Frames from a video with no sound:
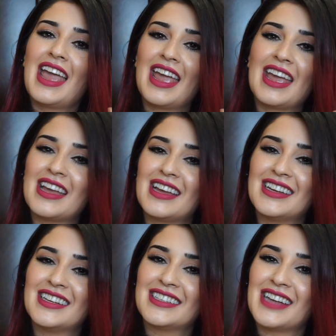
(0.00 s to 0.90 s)

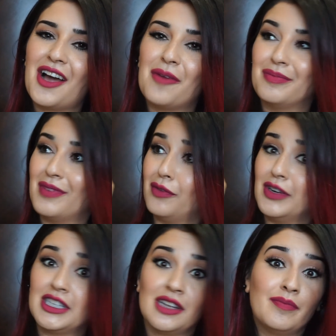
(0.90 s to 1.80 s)
and
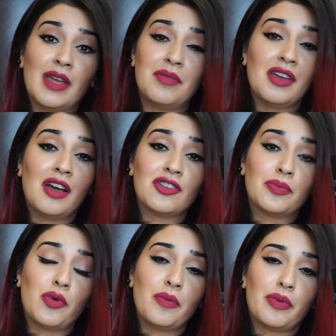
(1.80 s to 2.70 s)
redeem maybe a
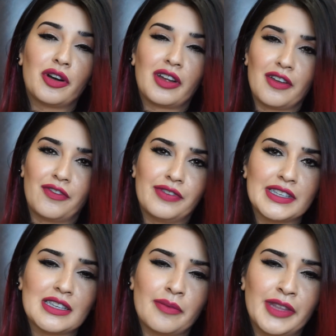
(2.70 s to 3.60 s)
100-point perk if
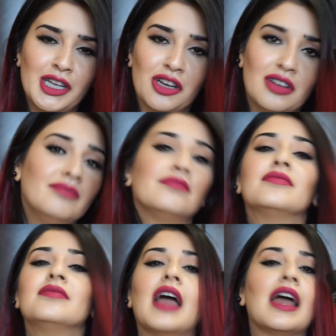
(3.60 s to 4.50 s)
it's something good.
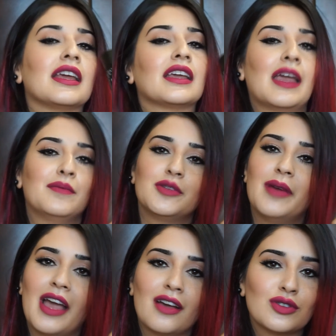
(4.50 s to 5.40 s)
And it came to
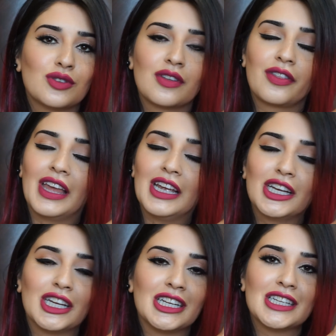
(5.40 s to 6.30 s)
my house, thank
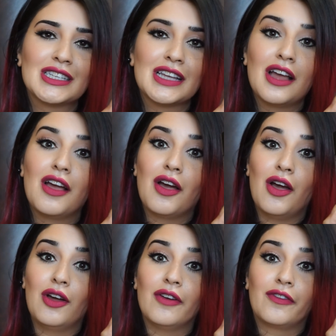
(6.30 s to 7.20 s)
goodness.
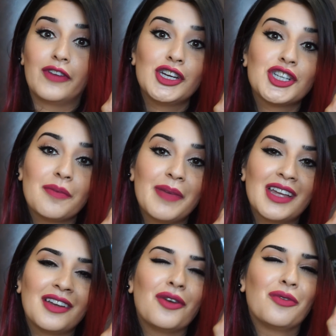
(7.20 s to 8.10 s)
Free
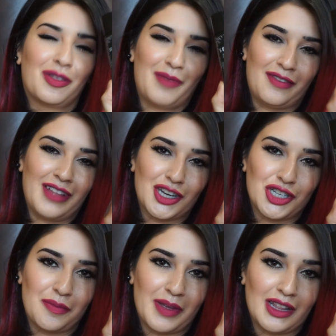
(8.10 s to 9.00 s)
shipping with my
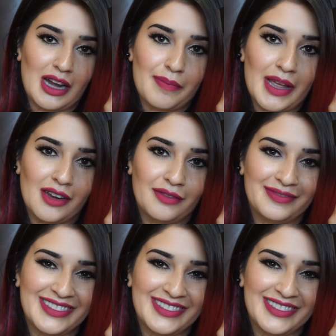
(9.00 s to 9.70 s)
flash shipping that I paid.